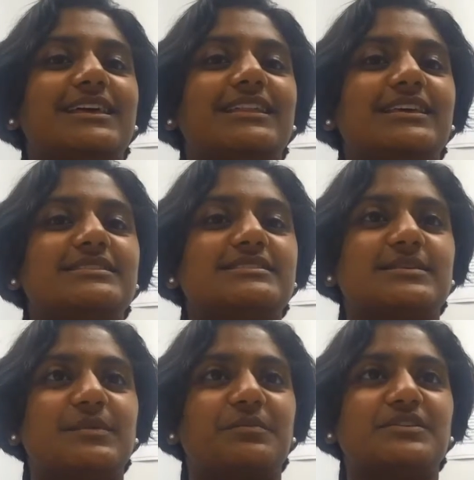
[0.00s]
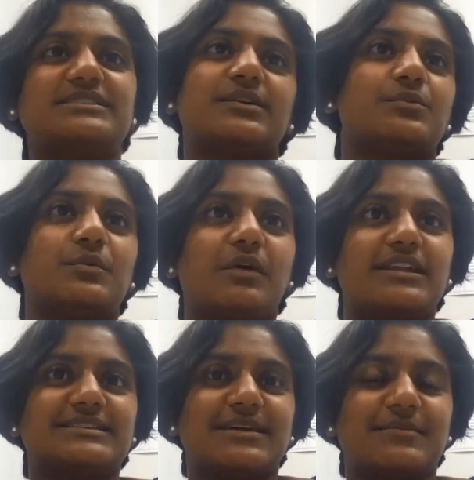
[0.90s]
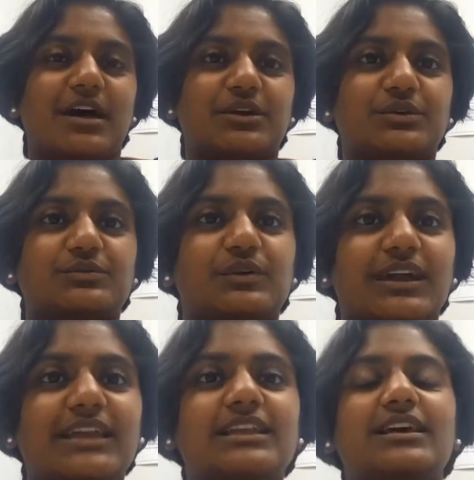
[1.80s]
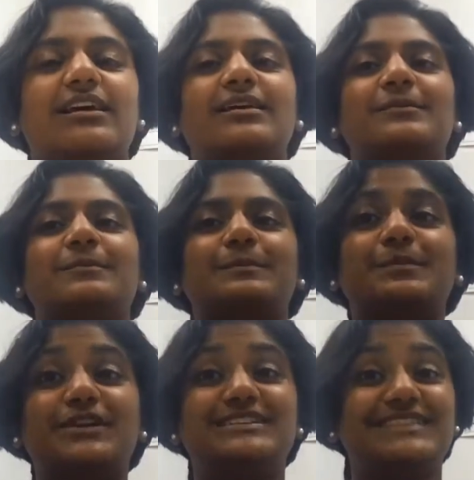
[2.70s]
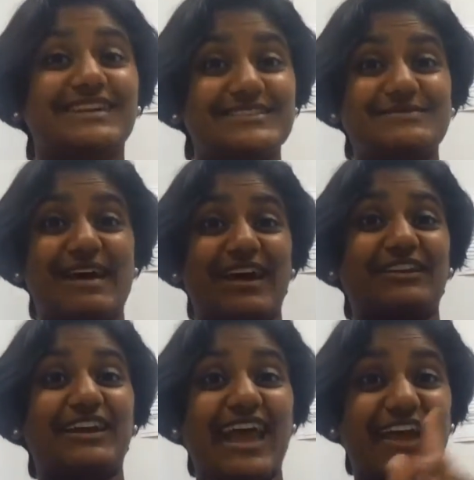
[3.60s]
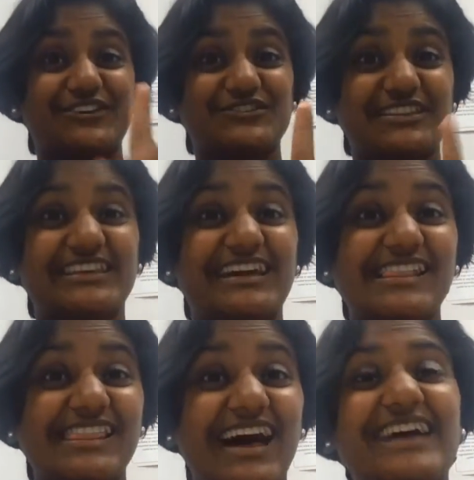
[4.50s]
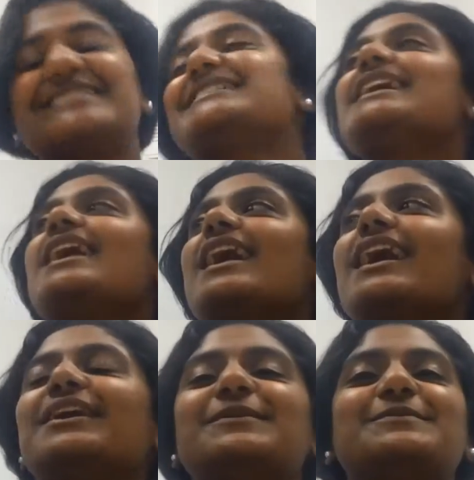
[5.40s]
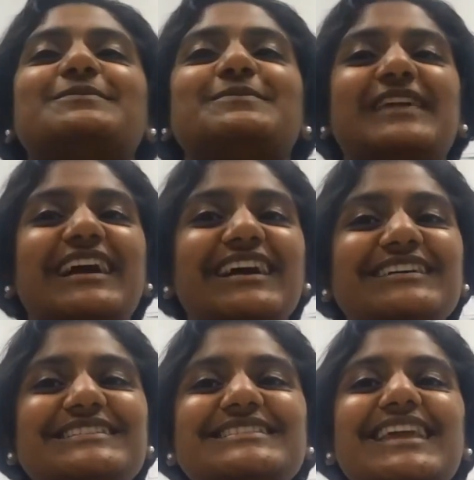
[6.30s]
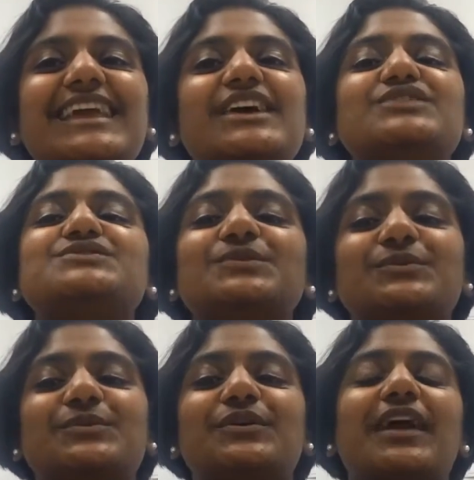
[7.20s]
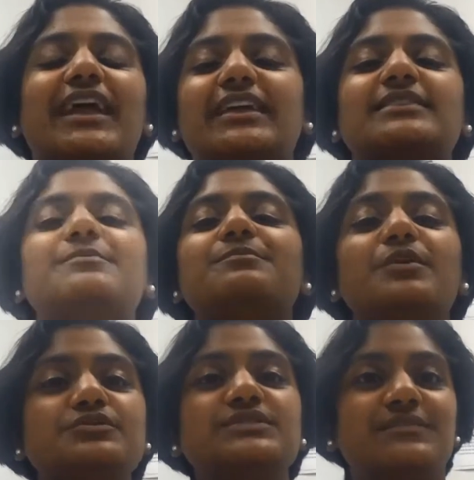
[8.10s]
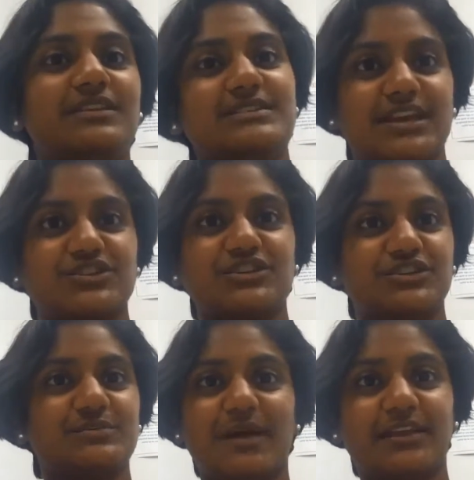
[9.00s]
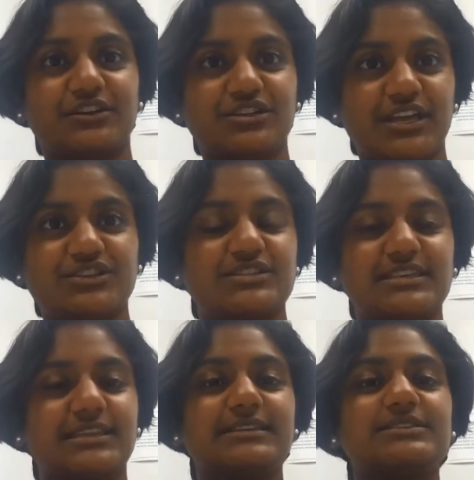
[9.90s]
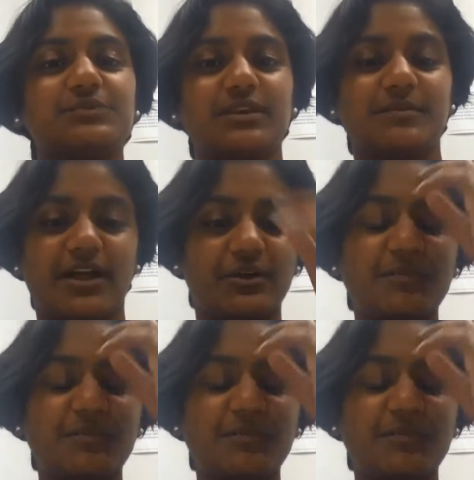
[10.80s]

And like to some people it's like, well, why does that matter, right? But it does matter actually a lot. Because so okay, most of it is actually just minor changes and it doesn't really matter.